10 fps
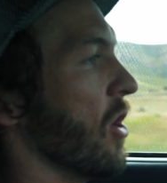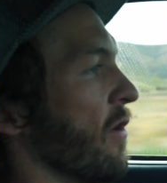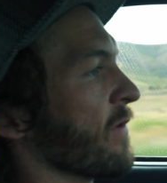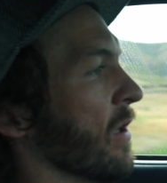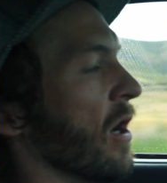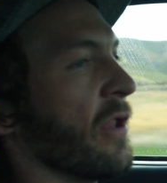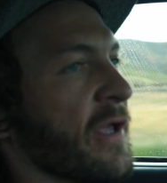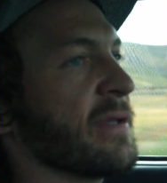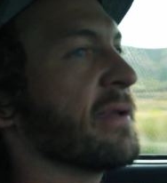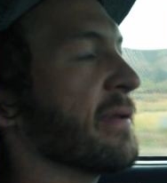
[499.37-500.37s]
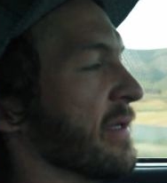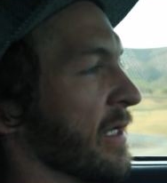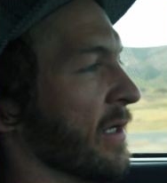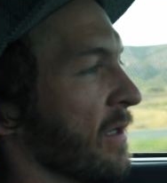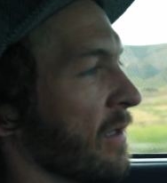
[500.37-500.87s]
Overall, this is
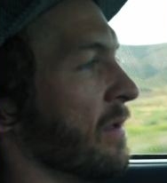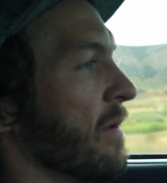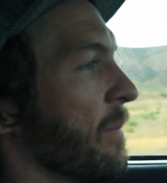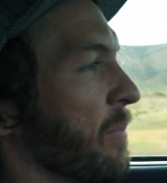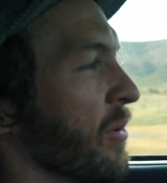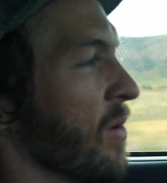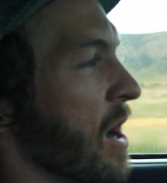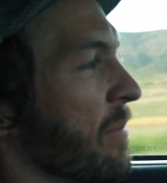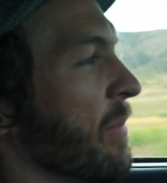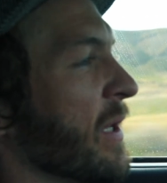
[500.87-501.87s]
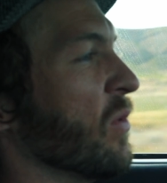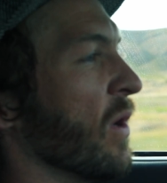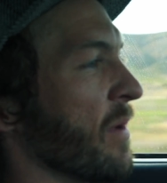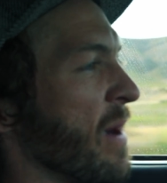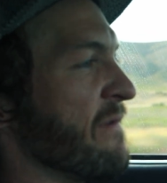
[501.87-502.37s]
still probably
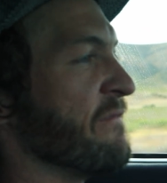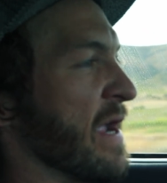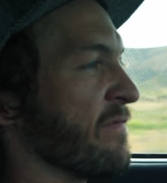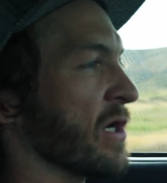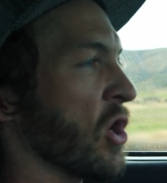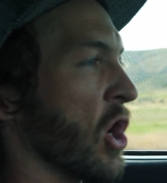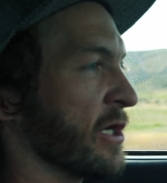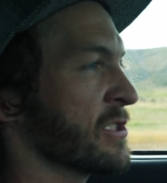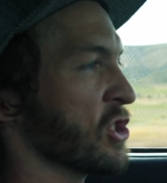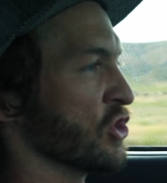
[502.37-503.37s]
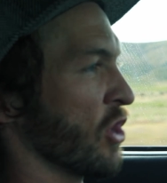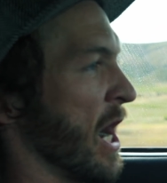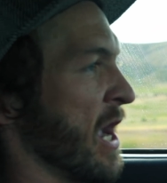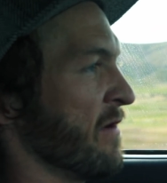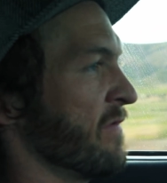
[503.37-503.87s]
one of my favorite cars to
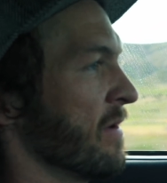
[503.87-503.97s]
drive,